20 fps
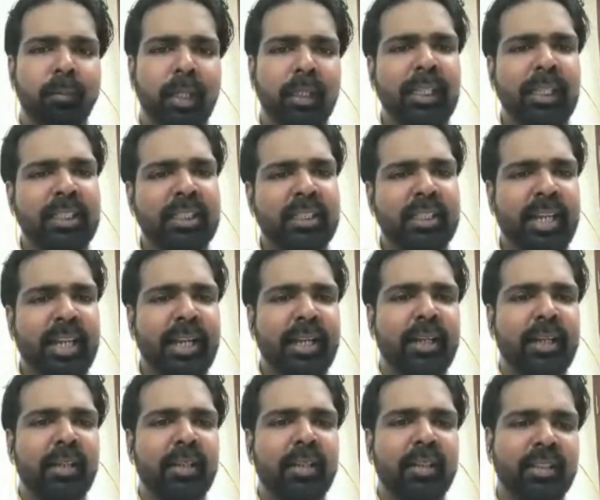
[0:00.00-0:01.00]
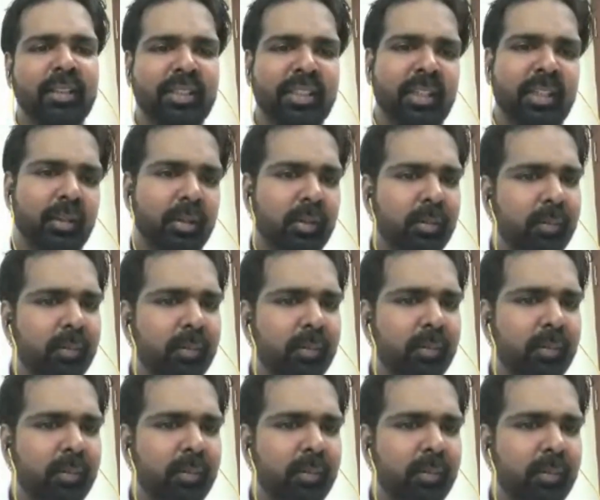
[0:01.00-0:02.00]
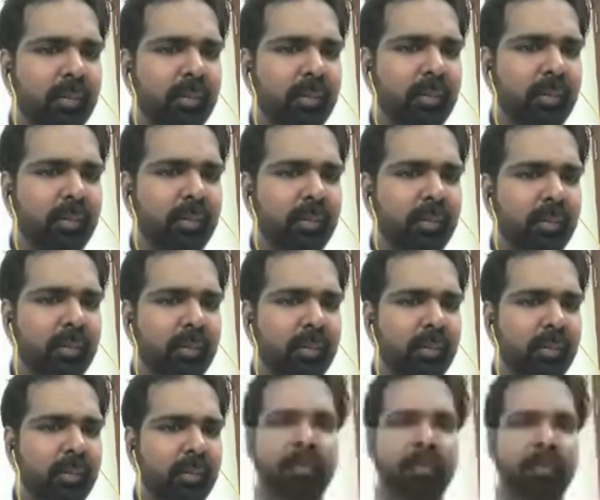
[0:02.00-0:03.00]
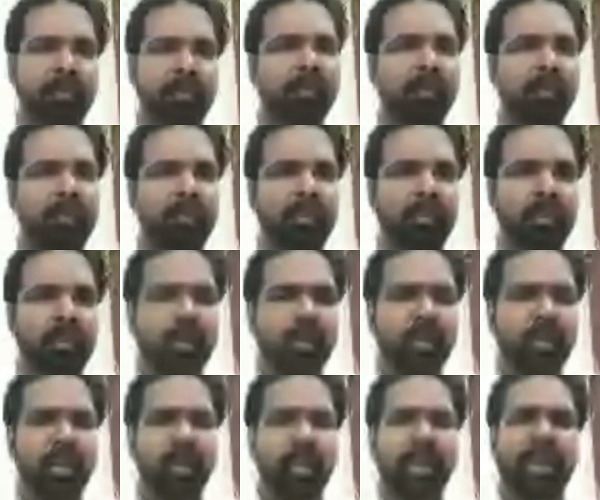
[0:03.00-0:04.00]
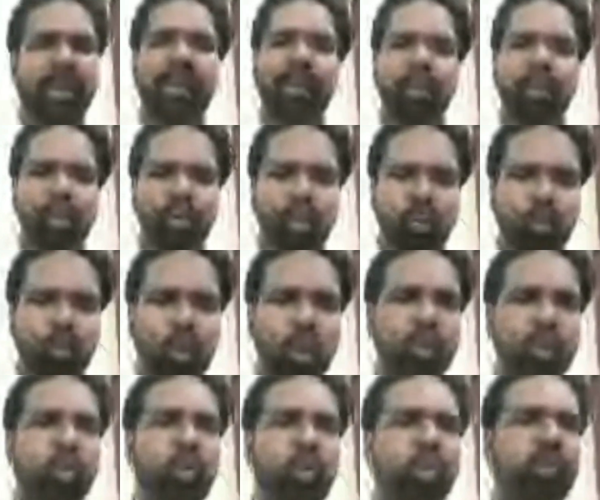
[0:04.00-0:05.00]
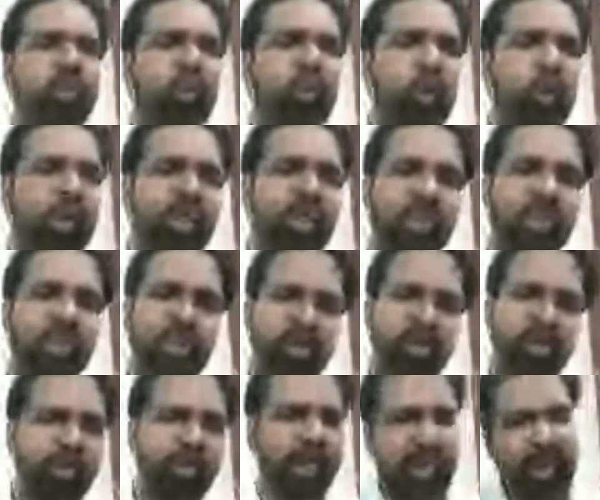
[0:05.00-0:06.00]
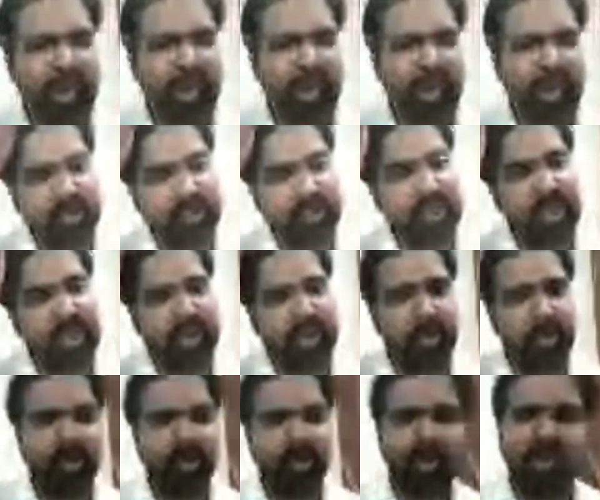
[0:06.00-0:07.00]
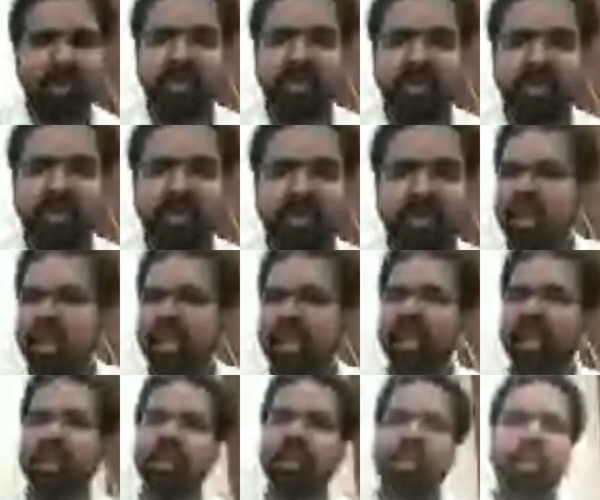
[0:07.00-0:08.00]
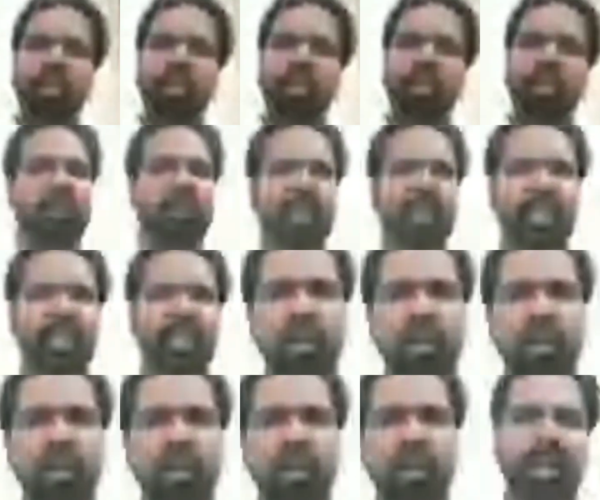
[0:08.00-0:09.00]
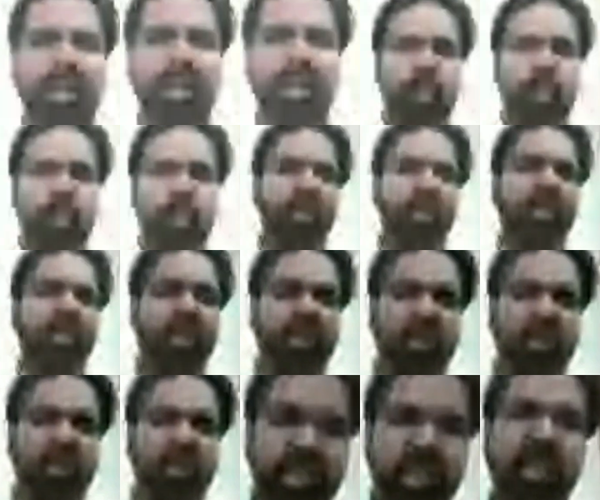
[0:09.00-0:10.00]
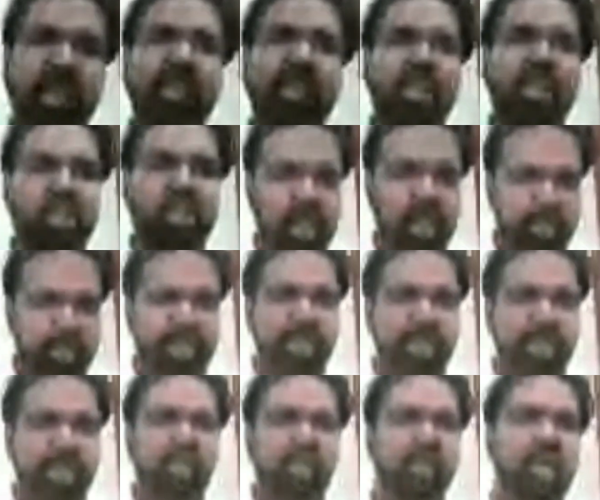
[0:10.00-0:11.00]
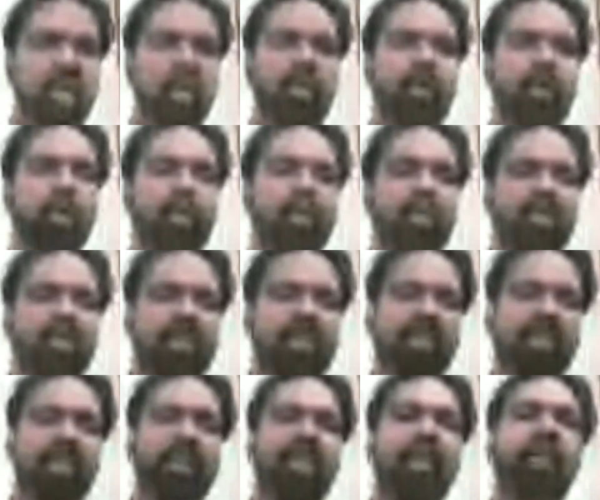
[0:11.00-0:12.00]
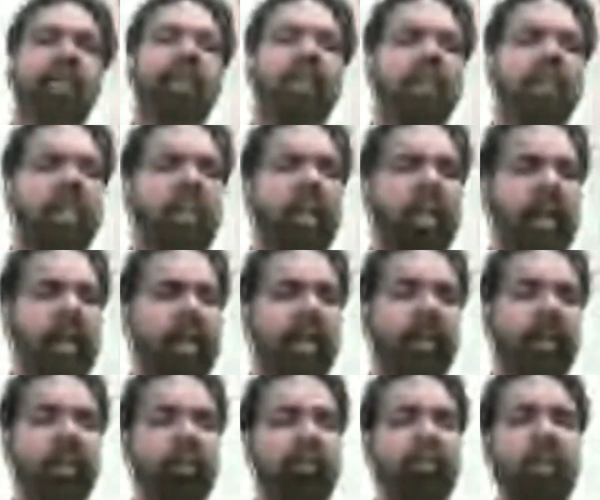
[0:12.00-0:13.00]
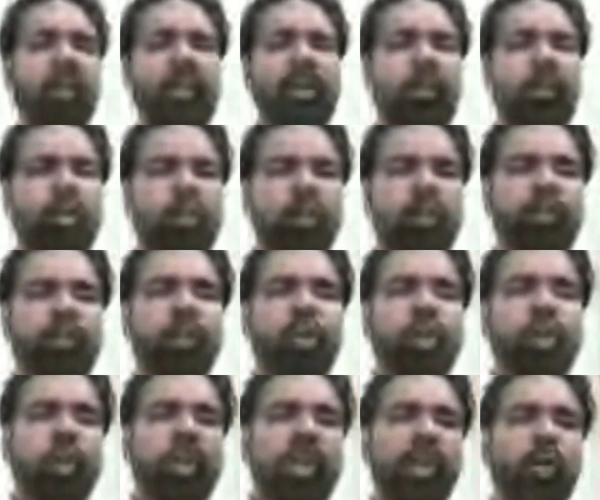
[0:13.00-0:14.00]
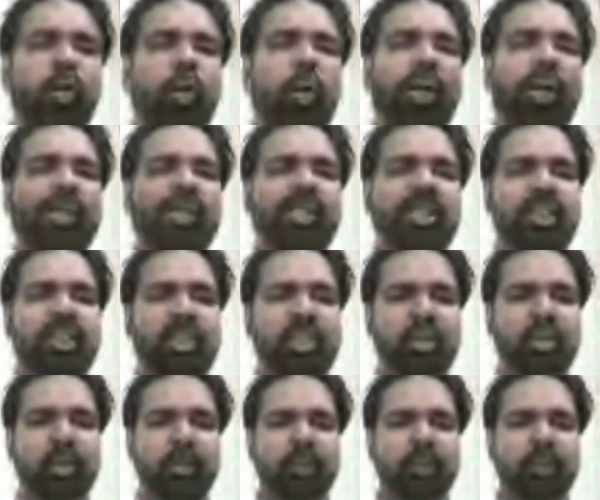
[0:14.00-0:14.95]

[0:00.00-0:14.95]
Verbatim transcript: they stayed still. They're okay with it. He used to walk through the forest, meet anim- see animals, and uh, they didn't pay heed to each other. They didn't disturb each other's harmonious living, and used to mutually coexist.